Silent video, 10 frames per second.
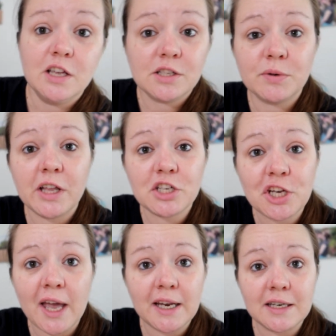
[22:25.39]
So we're like
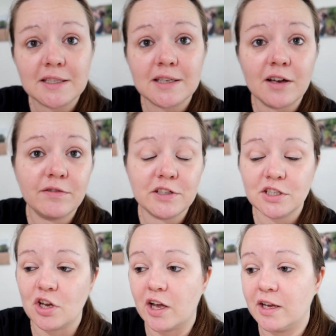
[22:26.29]
chatting and stuff and
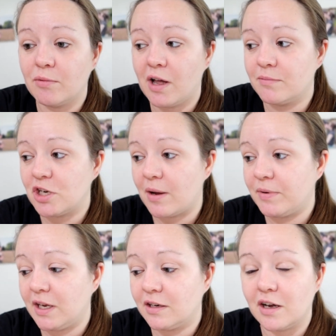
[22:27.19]
just talking while I'm
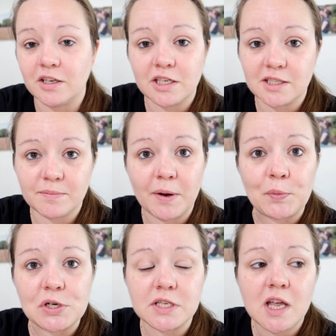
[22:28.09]
chopping onions and
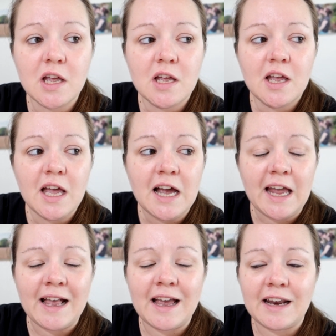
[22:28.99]
peppers
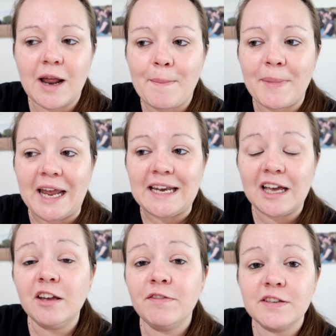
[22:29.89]
and my
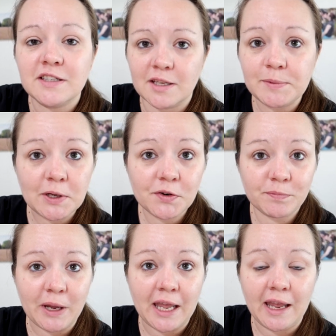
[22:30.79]
knife slipped out
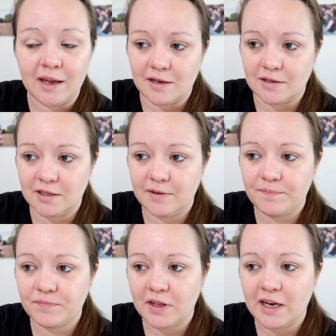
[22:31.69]
of my hand
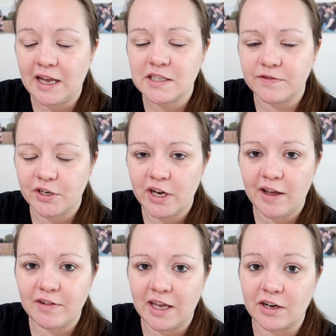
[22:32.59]
and it has a very
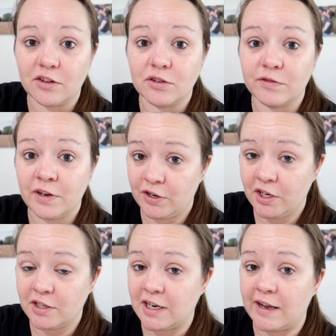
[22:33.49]
heavy handle. They're
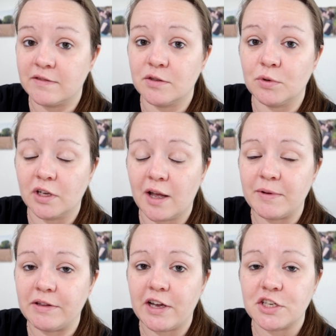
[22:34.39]
very good knives that Will got
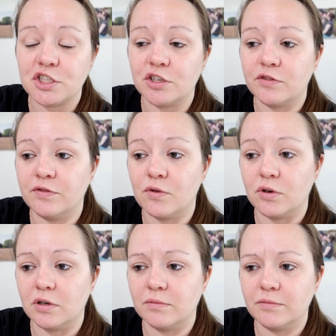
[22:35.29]
me last year
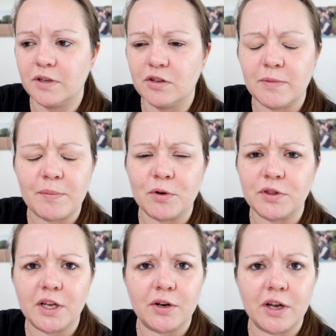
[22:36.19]
for either my
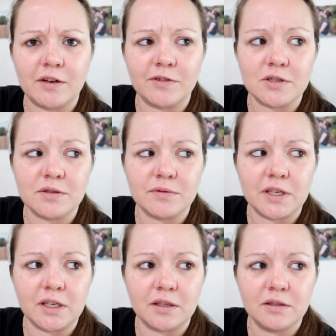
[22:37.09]
birthday or
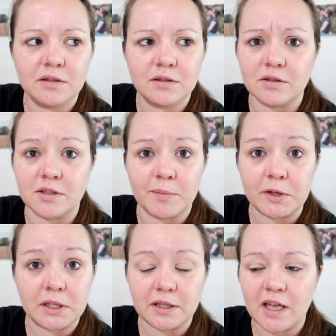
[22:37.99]
anniversary or
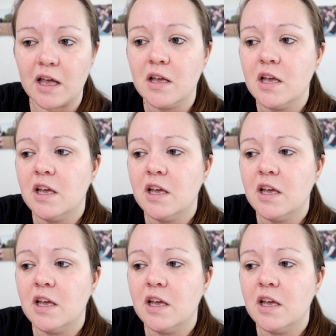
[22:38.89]
something like that.